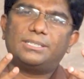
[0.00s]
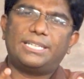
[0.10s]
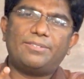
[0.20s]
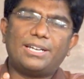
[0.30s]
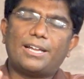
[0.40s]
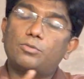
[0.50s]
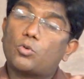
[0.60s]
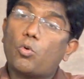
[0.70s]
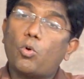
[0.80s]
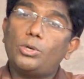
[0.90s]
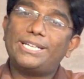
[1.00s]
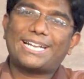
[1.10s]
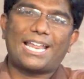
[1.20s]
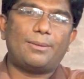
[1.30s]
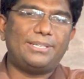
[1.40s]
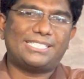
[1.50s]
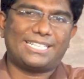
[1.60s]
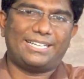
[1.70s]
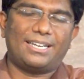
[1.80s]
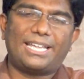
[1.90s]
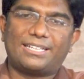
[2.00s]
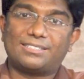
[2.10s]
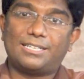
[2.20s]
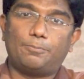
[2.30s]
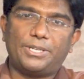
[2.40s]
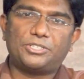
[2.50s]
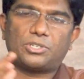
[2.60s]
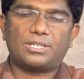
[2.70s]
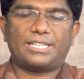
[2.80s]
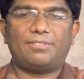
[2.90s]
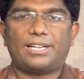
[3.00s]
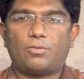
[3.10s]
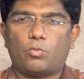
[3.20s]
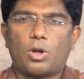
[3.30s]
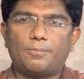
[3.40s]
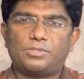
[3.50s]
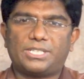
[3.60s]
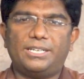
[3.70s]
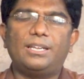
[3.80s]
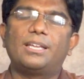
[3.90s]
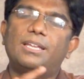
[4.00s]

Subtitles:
they will have cold clammy skin. Like septic shock, they will have warm skin.